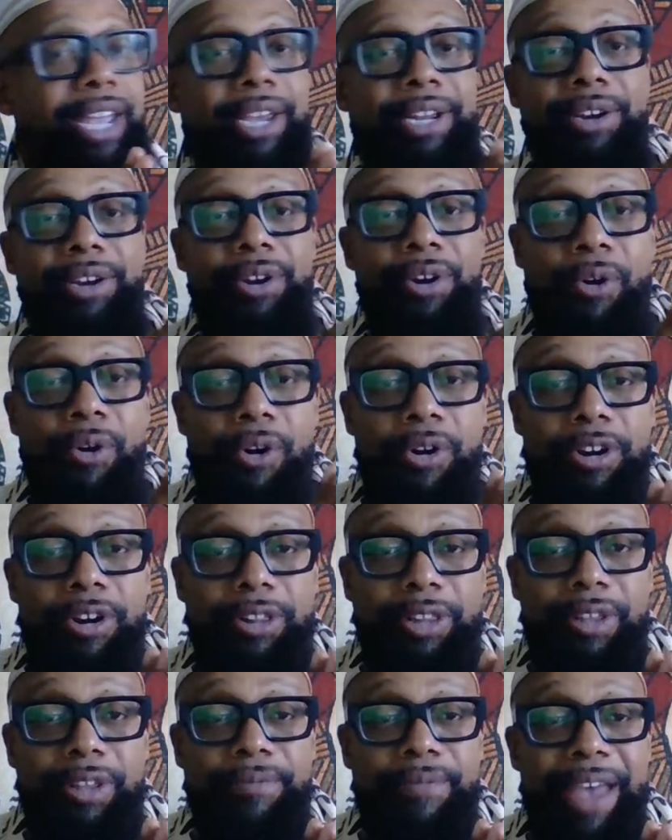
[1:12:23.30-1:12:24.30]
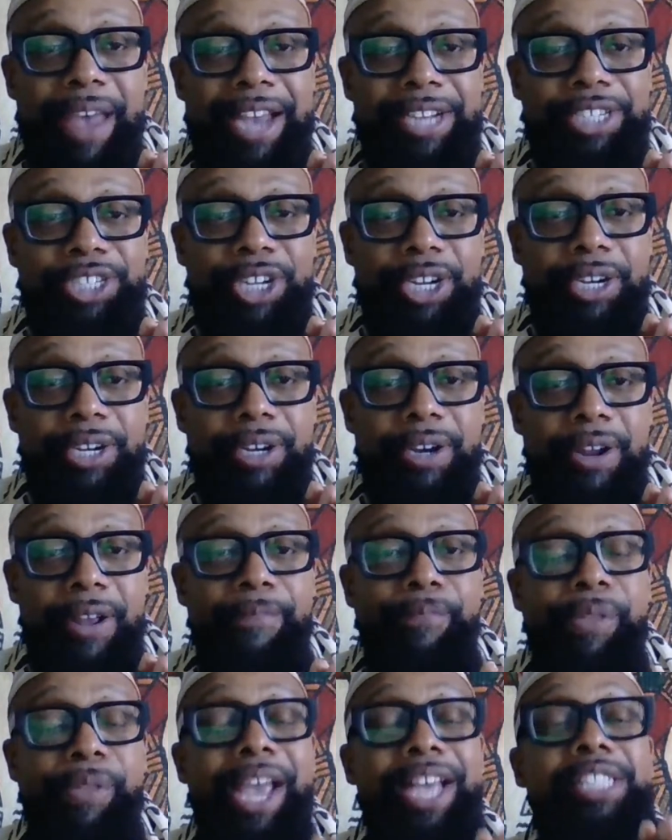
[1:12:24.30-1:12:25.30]
in an orderly fashion
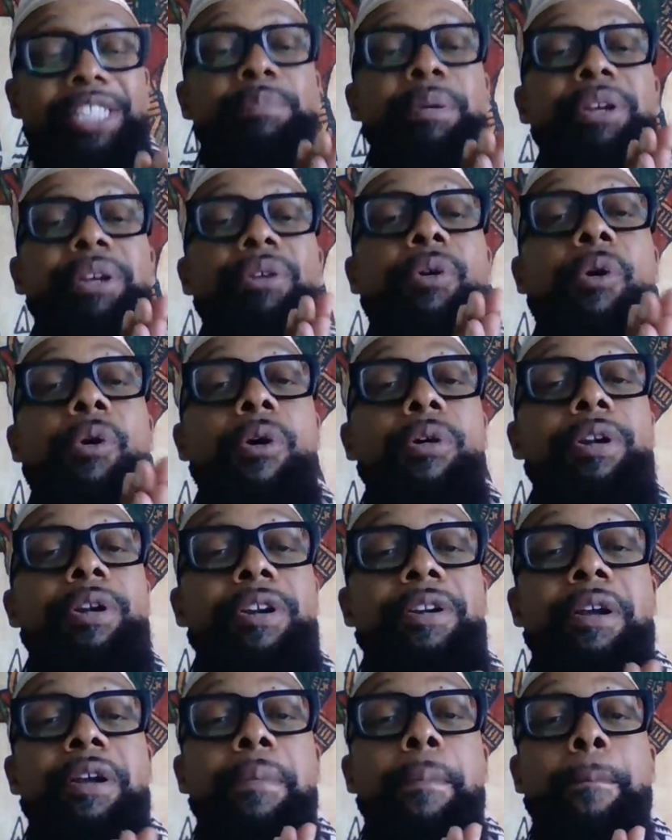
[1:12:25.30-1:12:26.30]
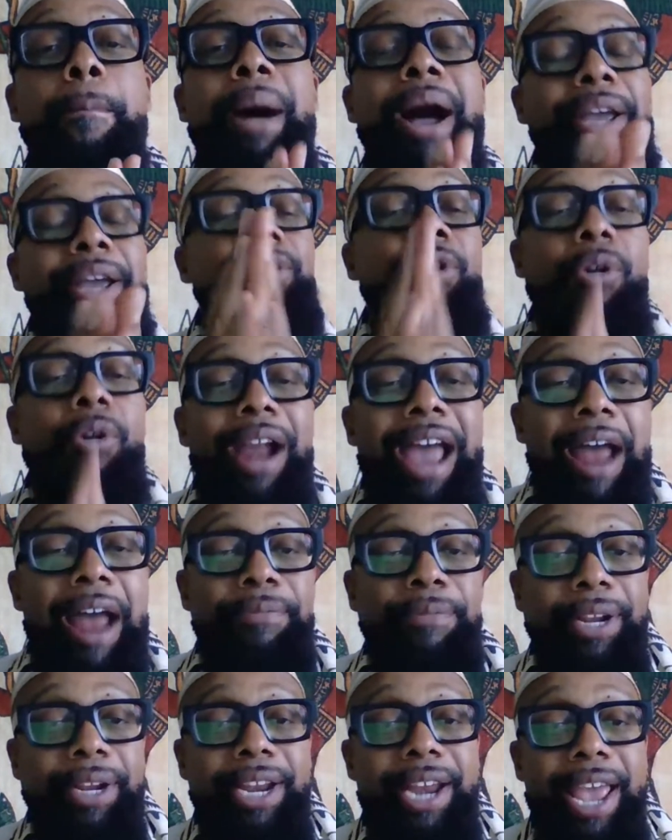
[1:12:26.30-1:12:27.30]
has been ordered by your
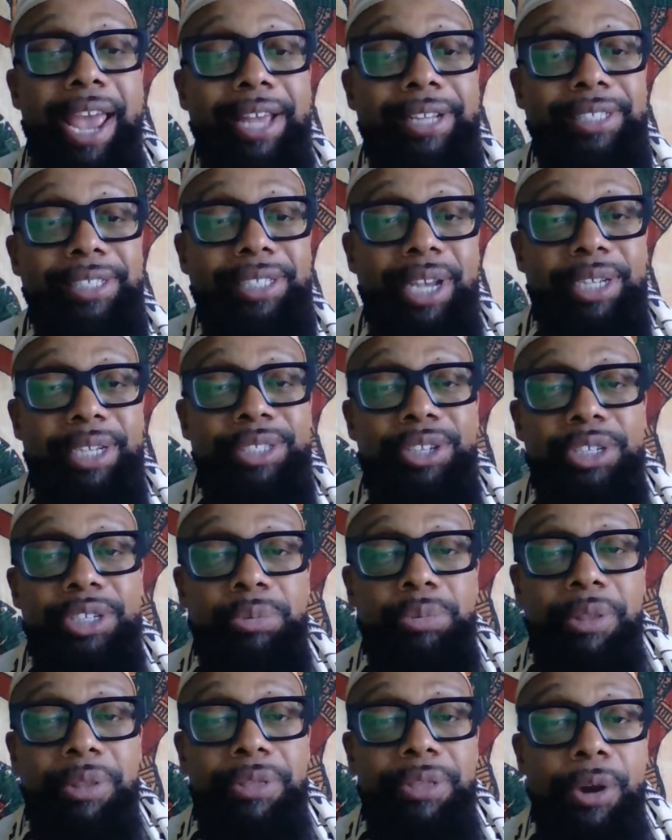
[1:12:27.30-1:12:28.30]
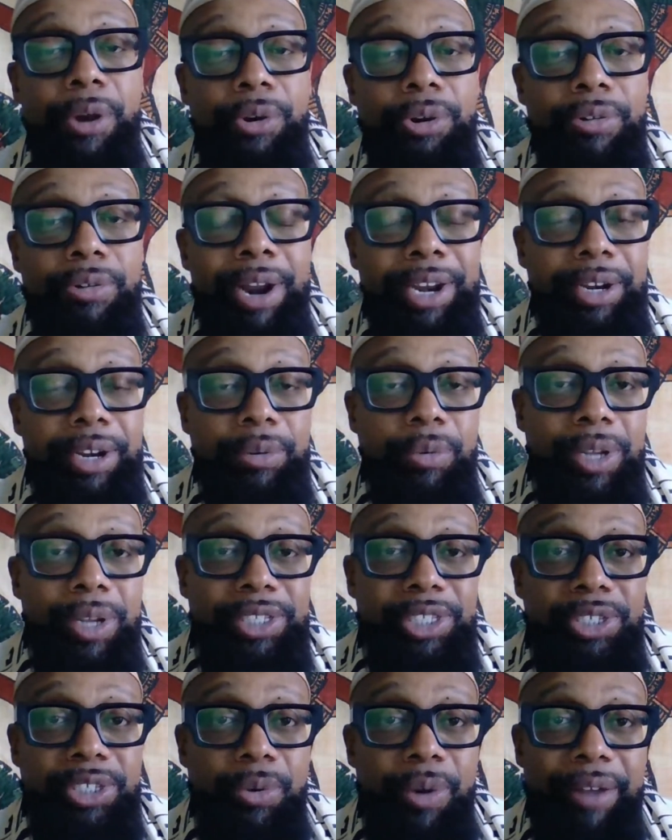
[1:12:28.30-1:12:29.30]
African ancestors with no credit
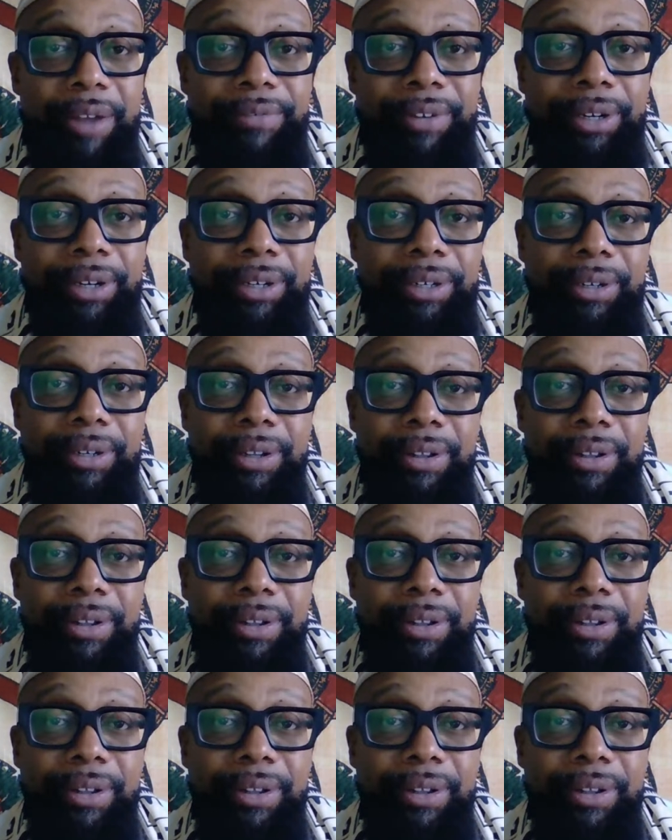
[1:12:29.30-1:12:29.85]
whatsoever.